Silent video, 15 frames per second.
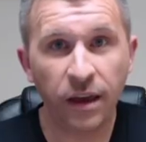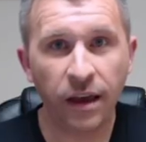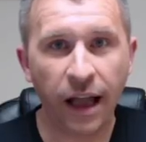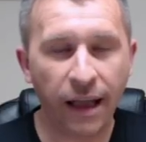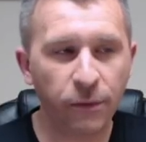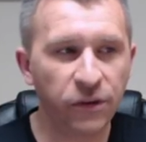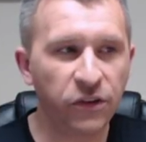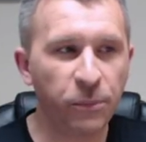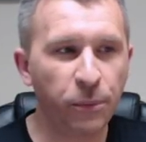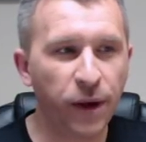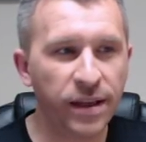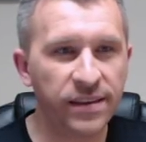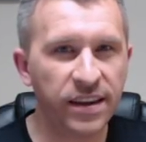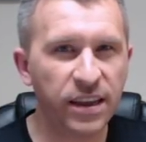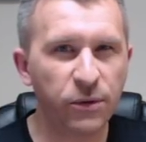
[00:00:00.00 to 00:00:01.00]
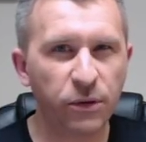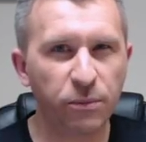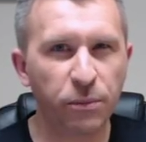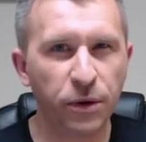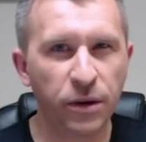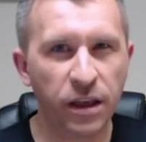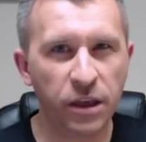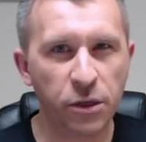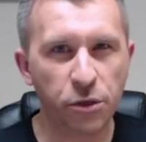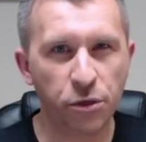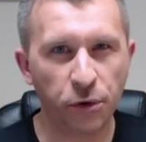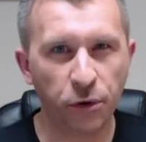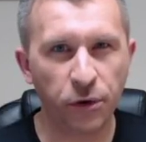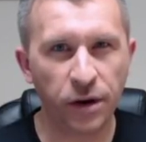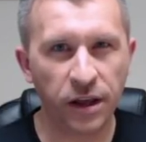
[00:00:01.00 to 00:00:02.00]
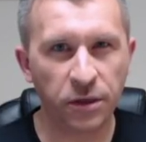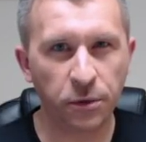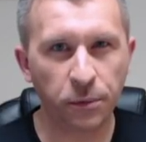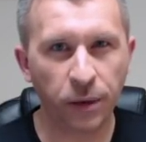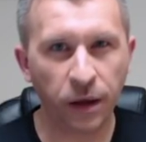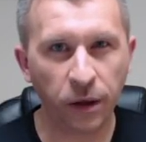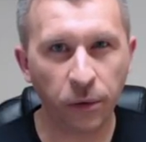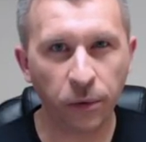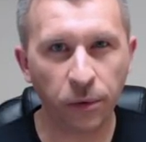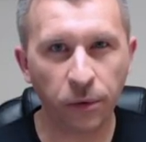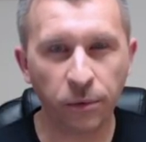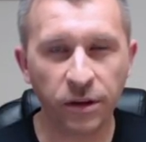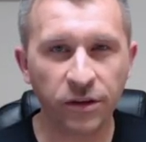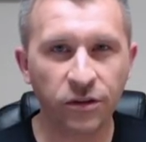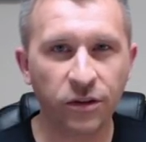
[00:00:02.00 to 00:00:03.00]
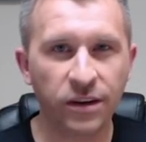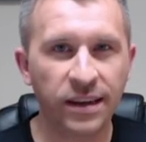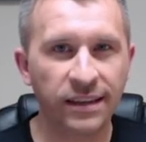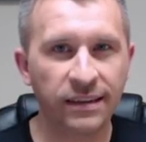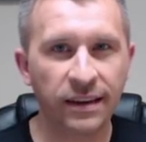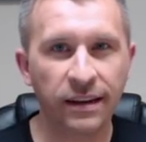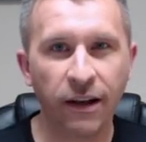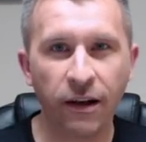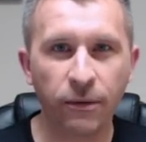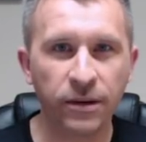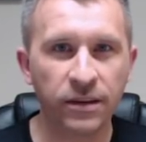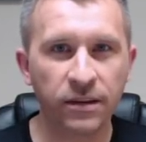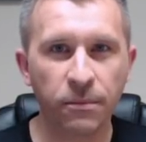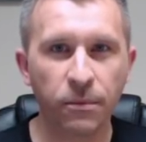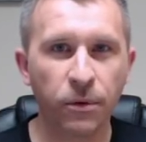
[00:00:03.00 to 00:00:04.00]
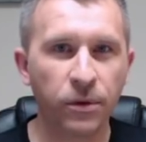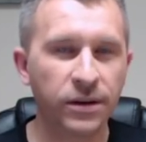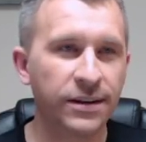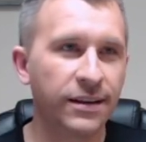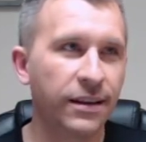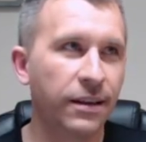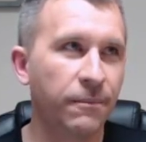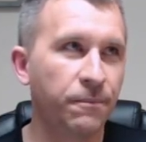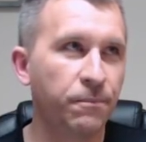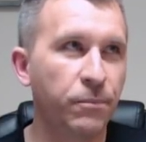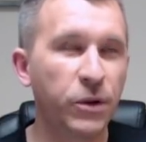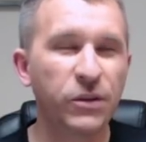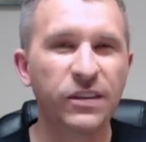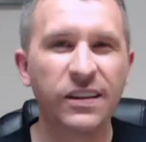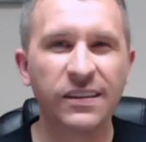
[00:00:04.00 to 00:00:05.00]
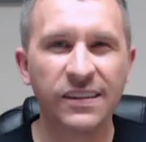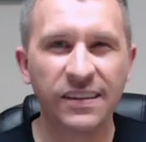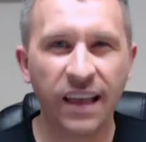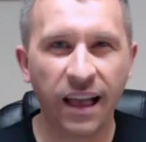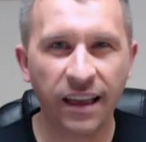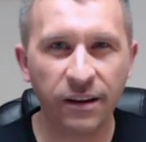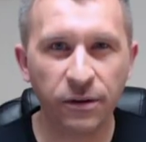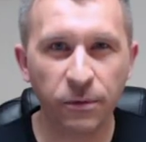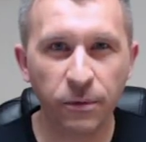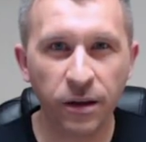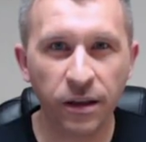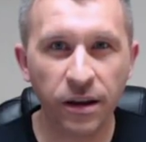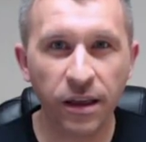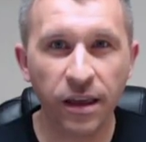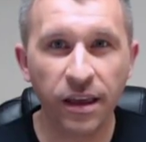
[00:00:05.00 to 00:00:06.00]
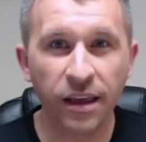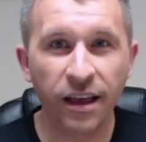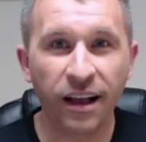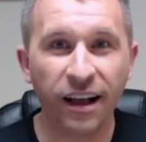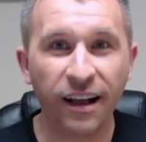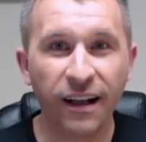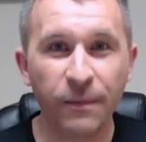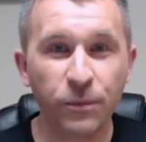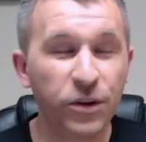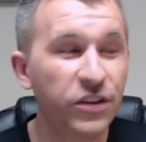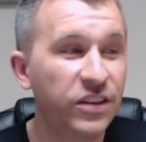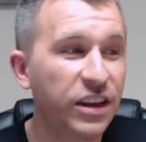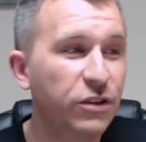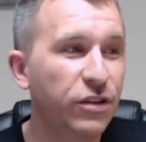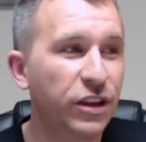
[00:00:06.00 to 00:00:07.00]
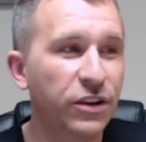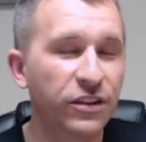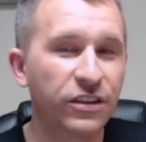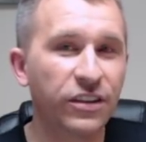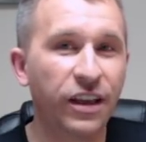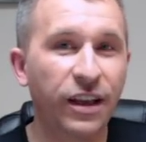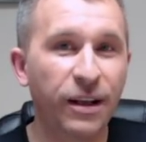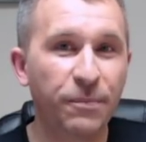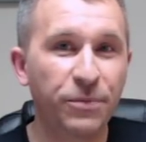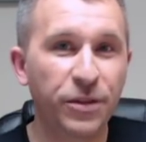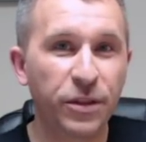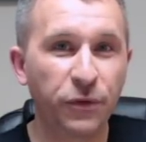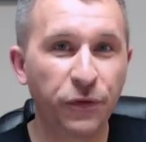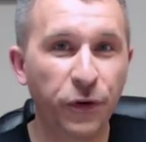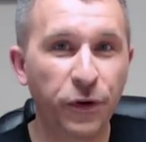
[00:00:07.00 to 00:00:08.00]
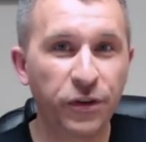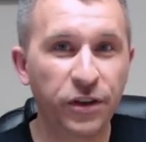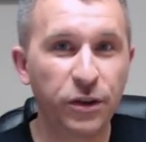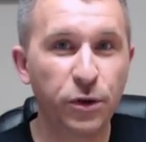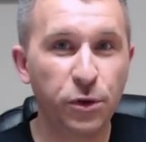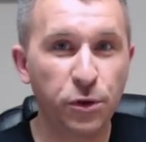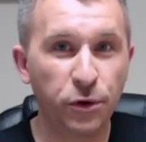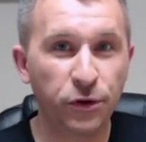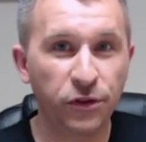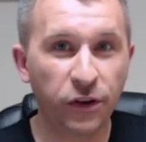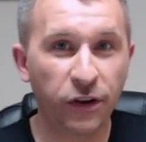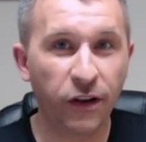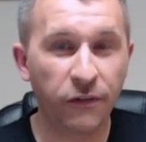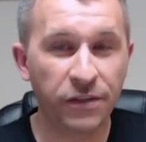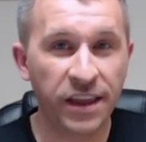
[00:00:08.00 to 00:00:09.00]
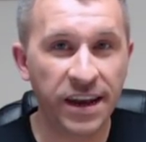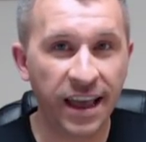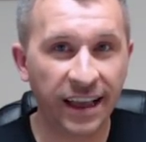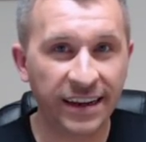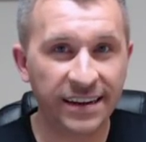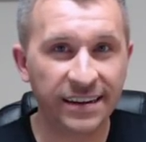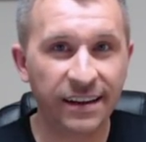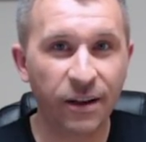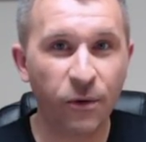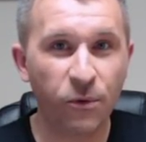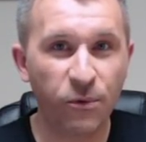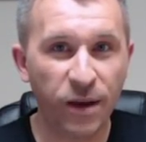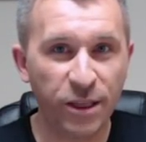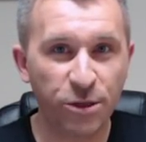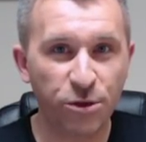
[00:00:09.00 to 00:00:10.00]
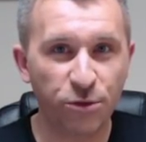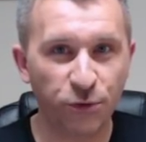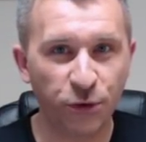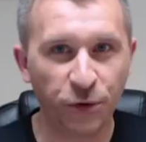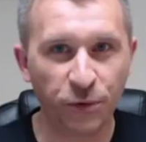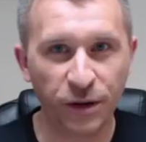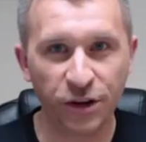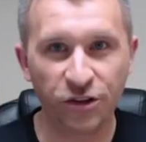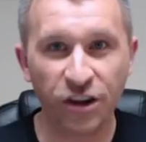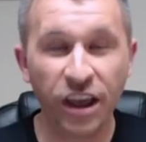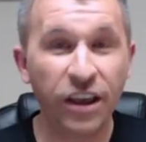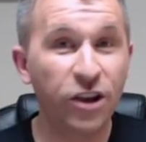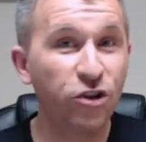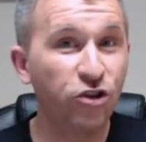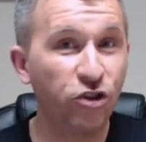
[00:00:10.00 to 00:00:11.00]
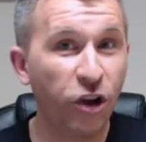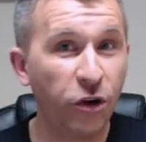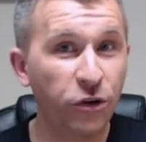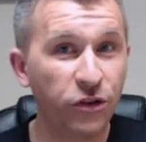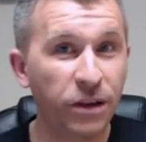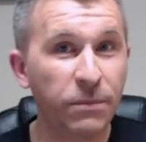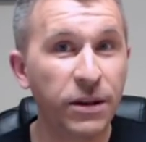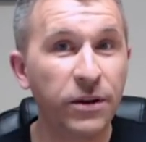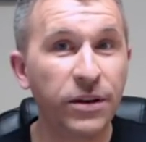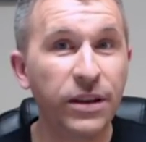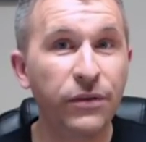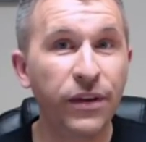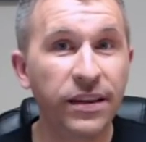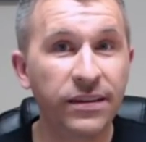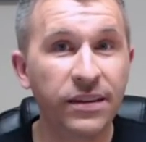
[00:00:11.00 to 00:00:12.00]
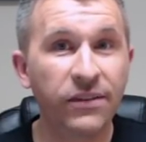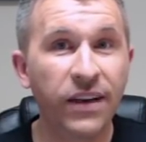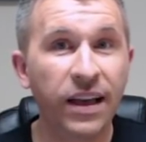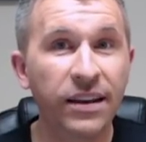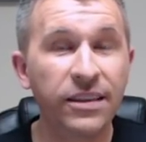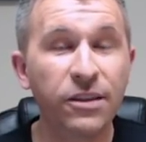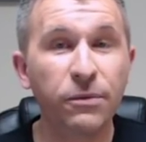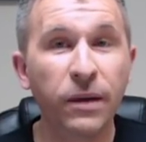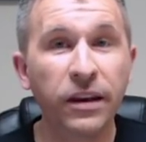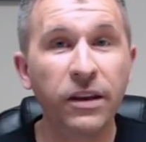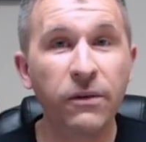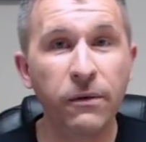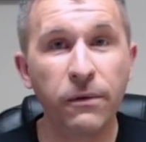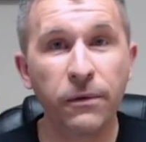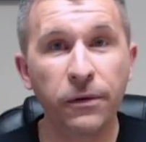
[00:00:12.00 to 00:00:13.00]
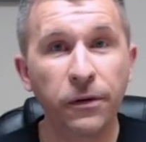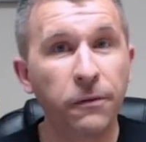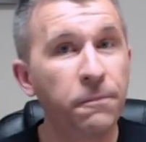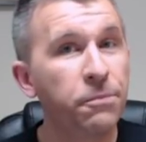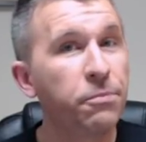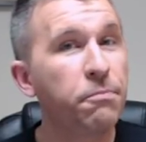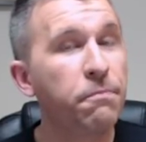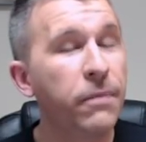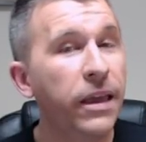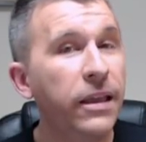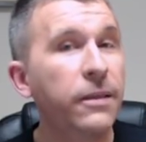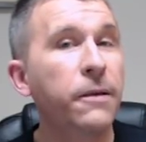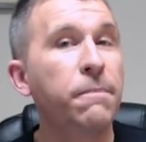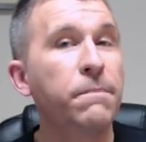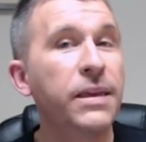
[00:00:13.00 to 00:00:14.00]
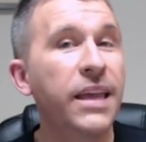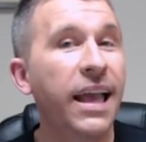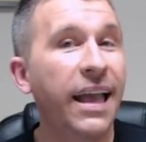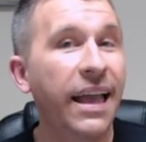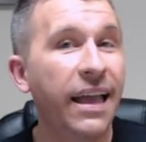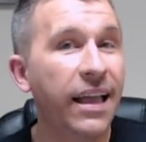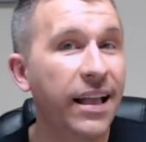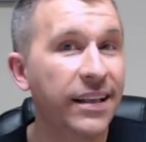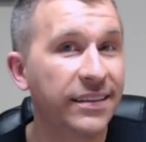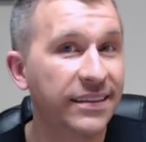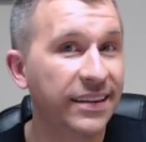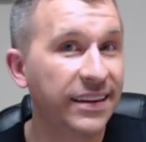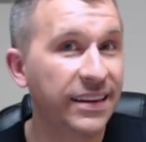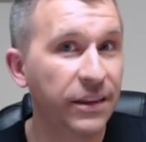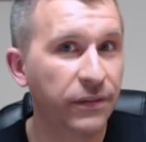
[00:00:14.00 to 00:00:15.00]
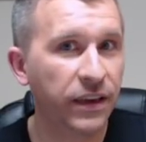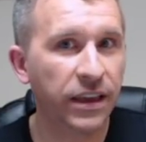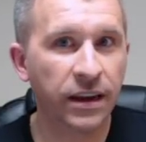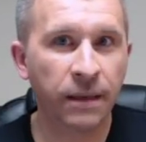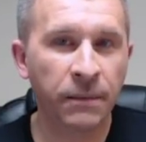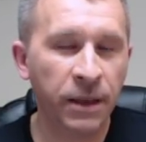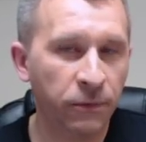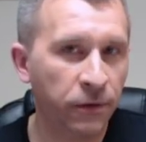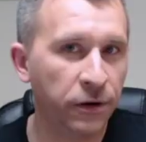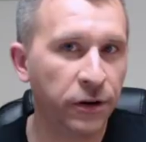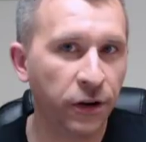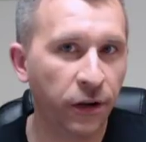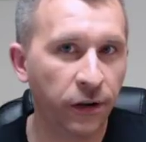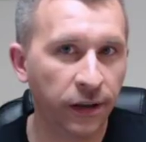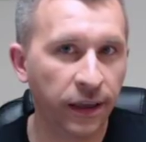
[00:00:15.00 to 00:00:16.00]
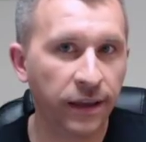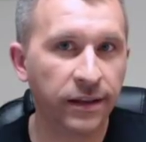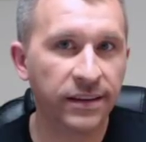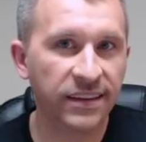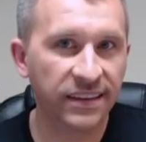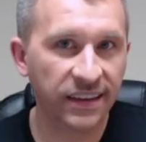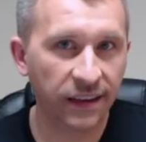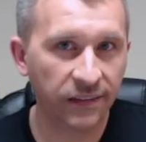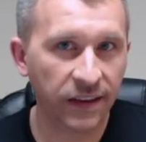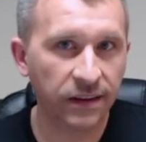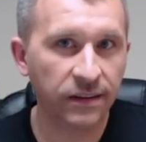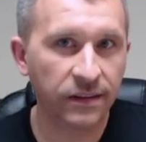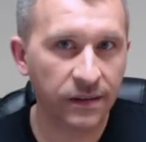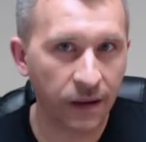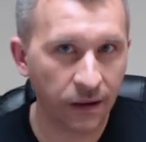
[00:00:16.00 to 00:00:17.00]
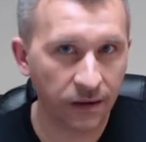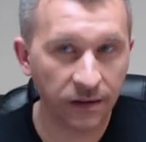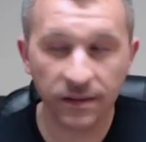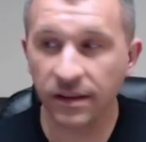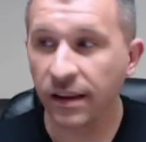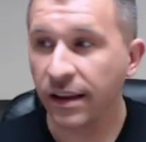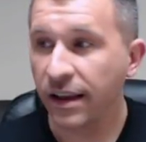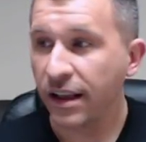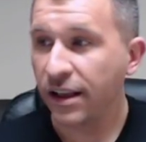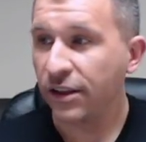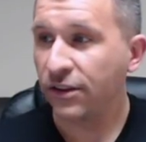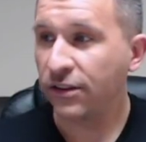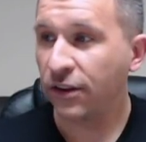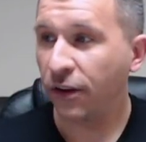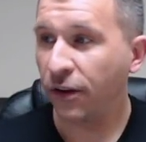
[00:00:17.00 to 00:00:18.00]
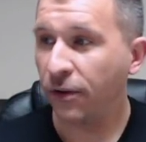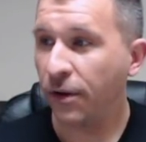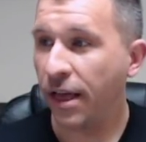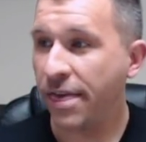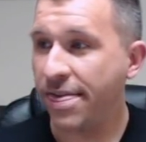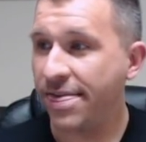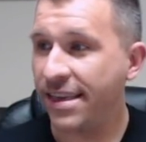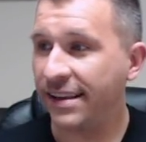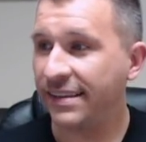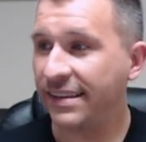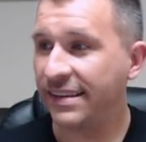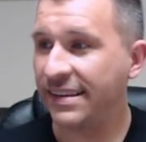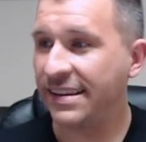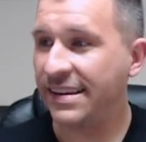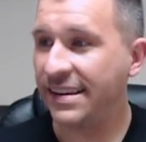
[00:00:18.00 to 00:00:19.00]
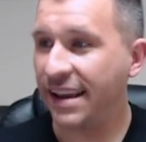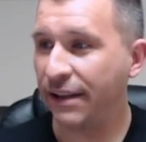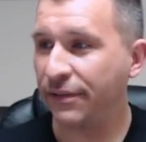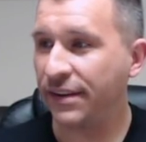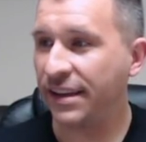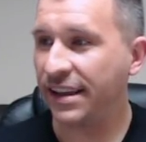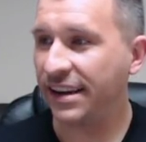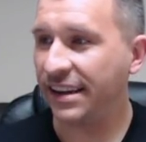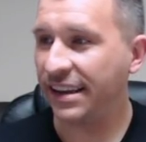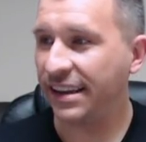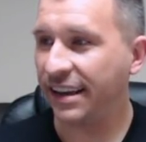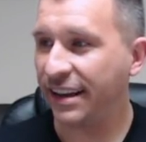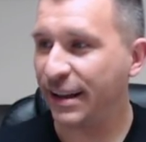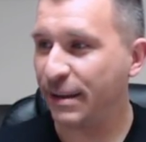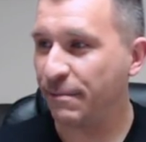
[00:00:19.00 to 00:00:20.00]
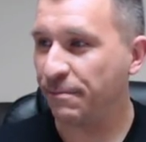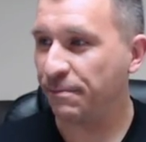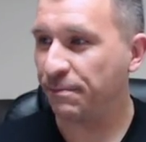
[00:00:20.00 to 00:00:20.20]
I was surprised that he was put in third in the running order, which is not necessarily always the most desired one. Which is interesting because the first and the third song of the night went through, which shows in Melodifestivalen the running order may not be as significant. I mean, we're talking 7 songs. So this is definitely a